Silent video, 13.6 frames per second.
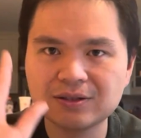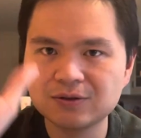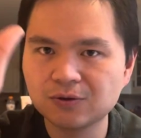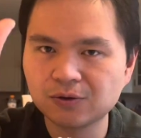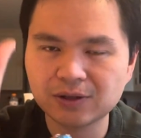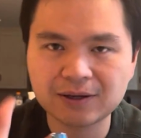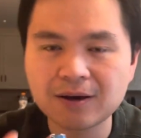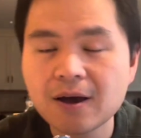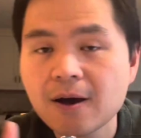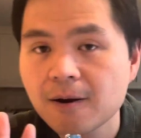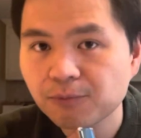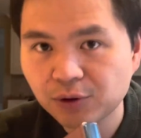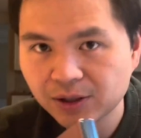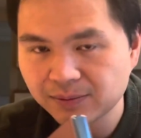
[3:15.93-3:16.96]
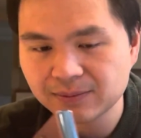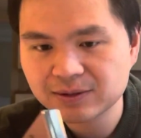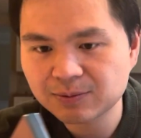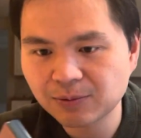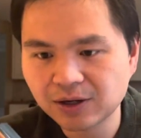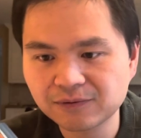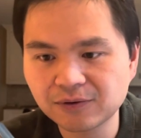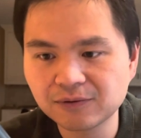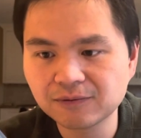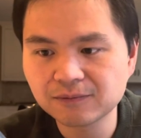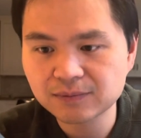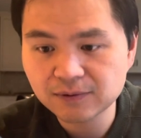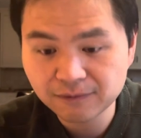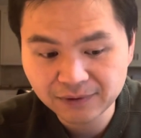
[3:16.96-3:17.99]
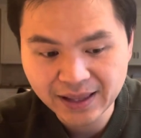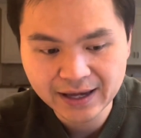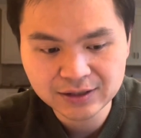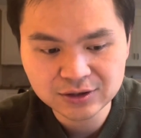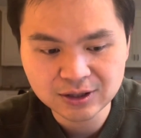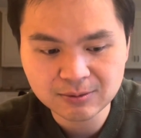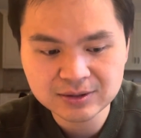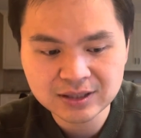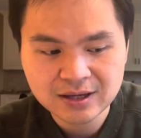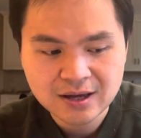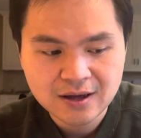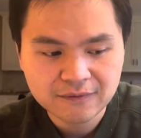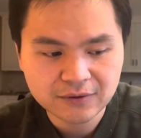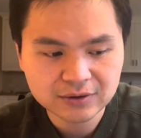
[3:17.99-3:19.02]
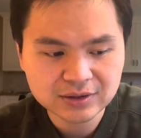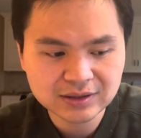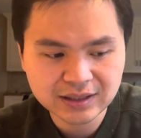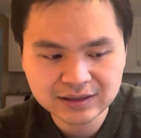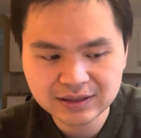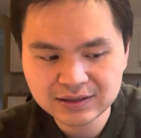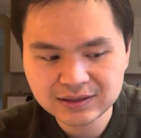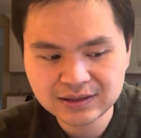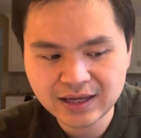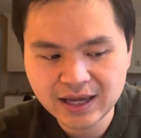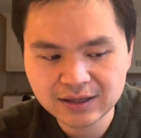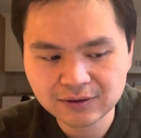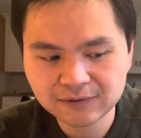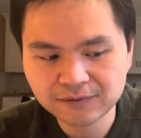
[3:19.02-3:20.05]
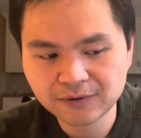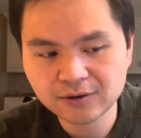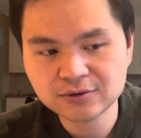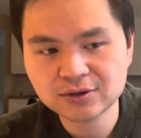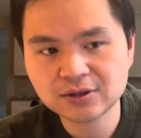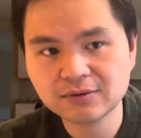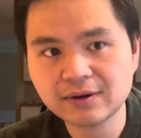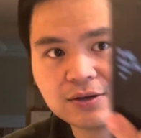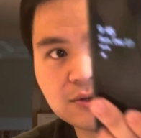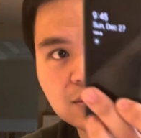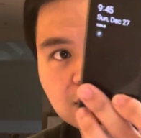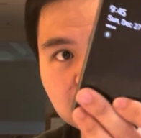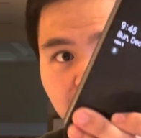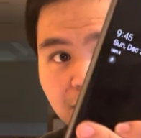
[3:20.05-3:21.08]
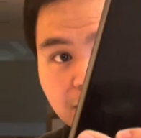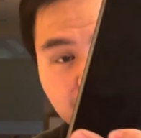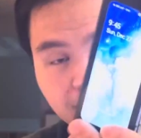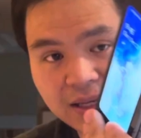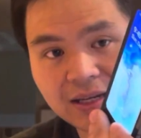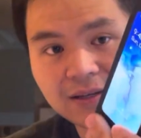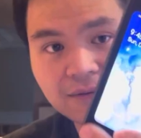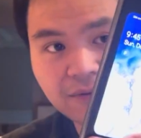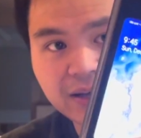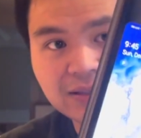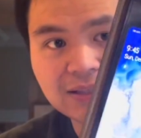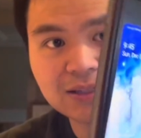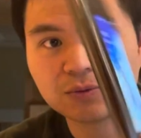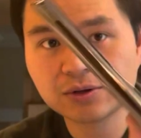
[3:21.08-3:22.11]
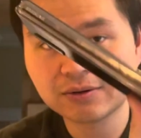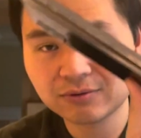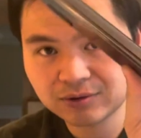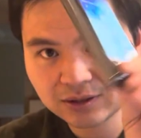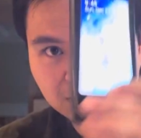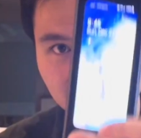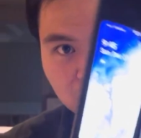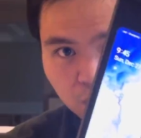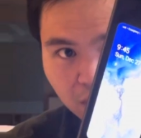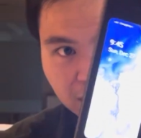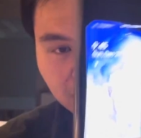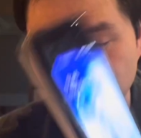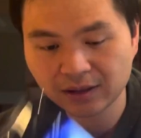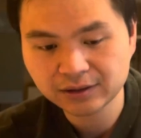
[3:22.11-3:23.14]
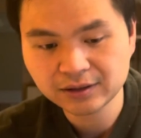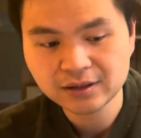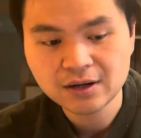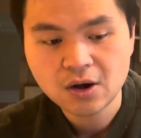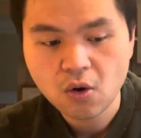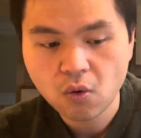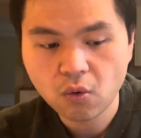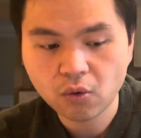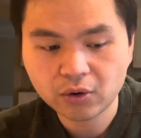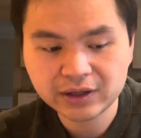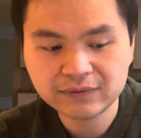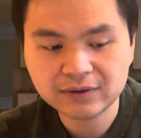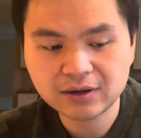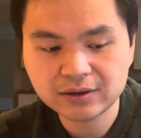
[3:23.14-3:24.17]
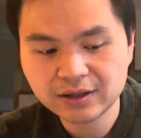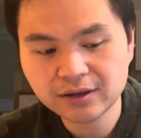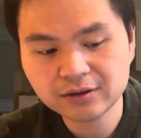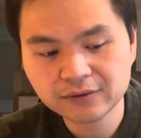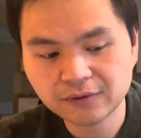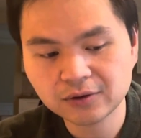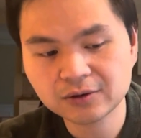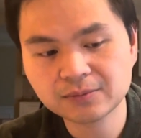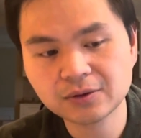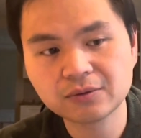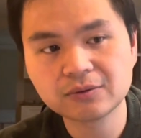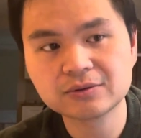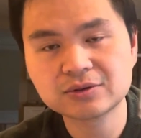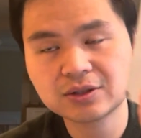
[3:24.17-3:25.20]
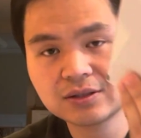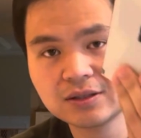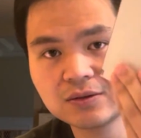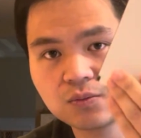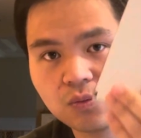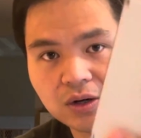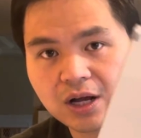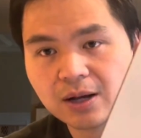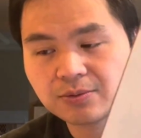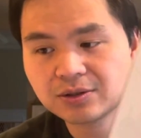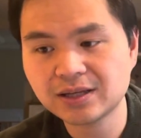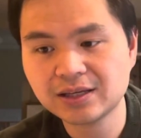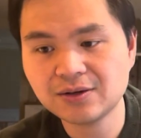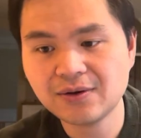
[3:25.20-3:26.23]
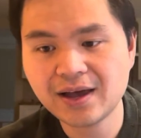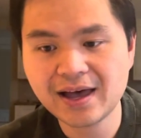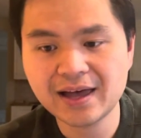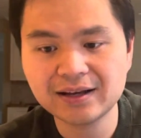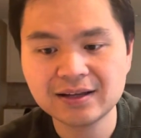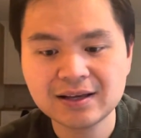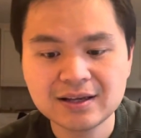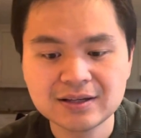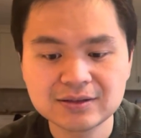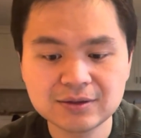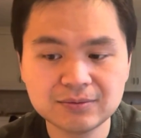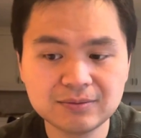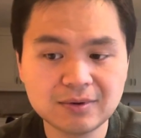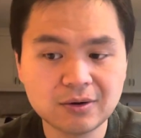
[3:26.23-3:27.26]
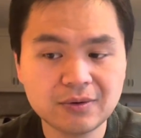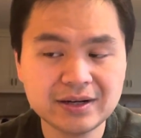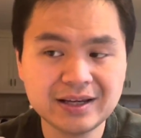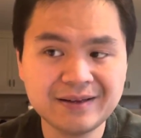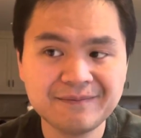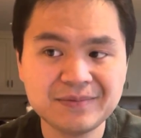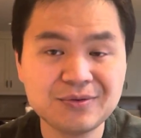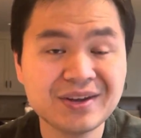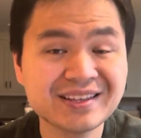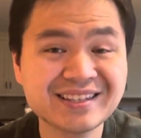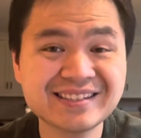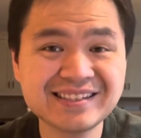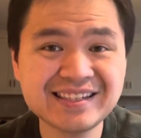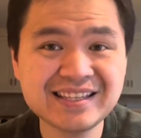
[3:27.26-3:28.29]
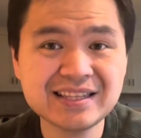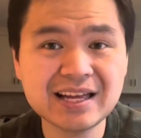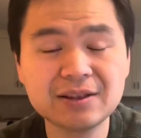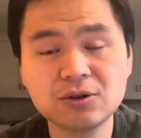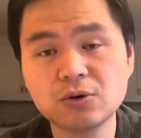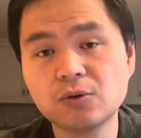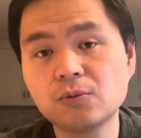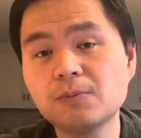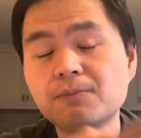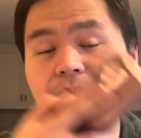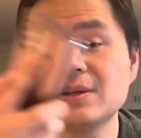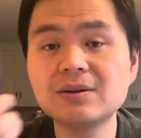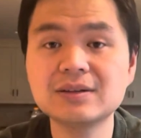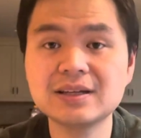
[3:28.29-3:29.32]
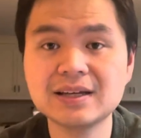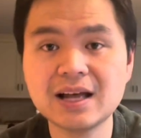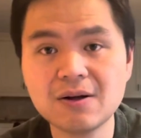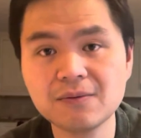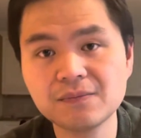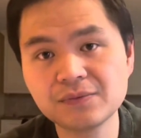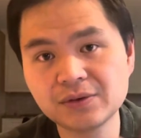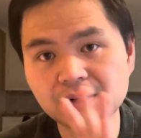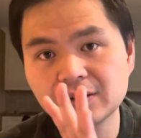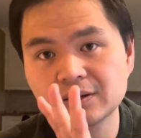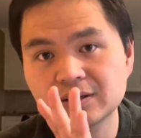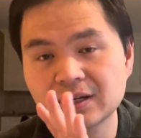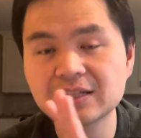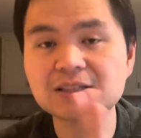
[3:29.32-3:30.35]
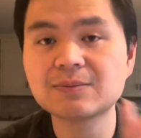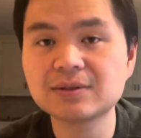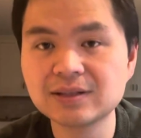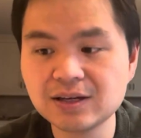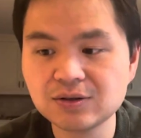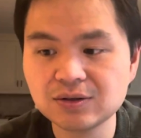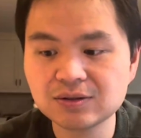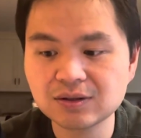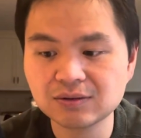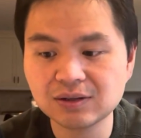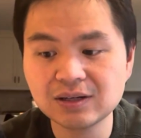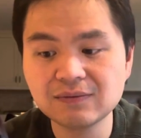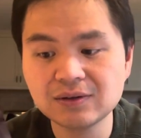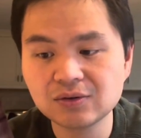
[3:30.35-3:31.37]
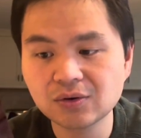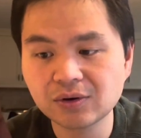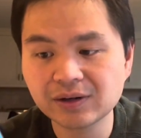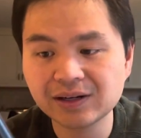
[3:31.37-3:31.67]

or like premium smartphone flagships, versus like the standard first generations of many devices where it was just this one color, or even on the other foldable where it was just this one option that you had. So already you get to see that they're building out their customizations on their inventory,